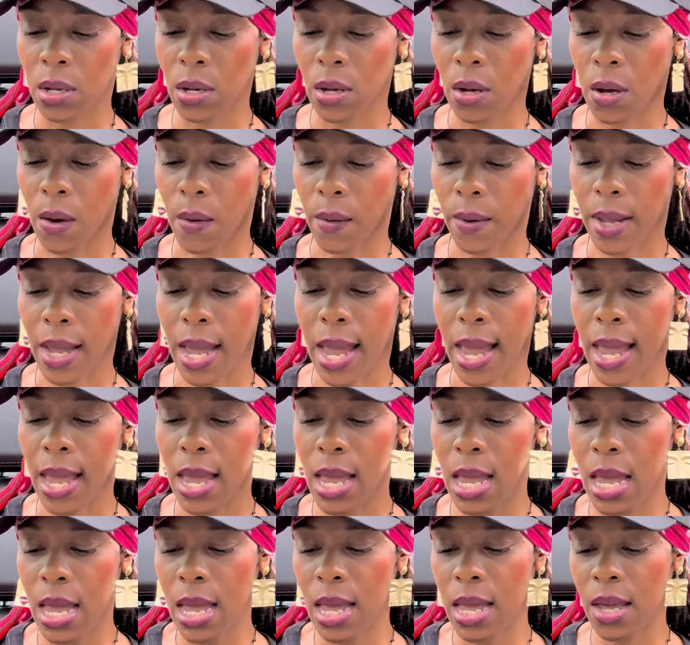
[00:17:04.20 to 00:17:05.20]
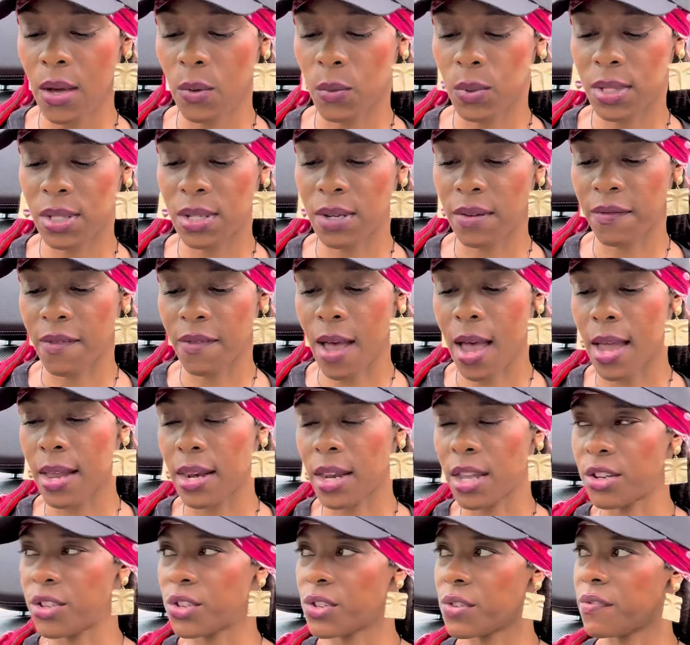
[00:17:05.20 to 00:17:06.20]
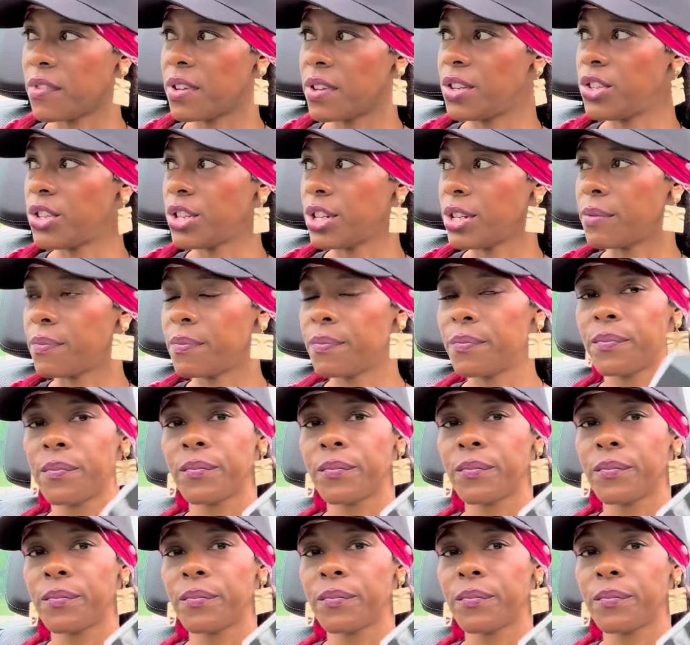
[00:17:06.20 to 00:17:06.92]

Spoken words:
okay? It was divine intervention.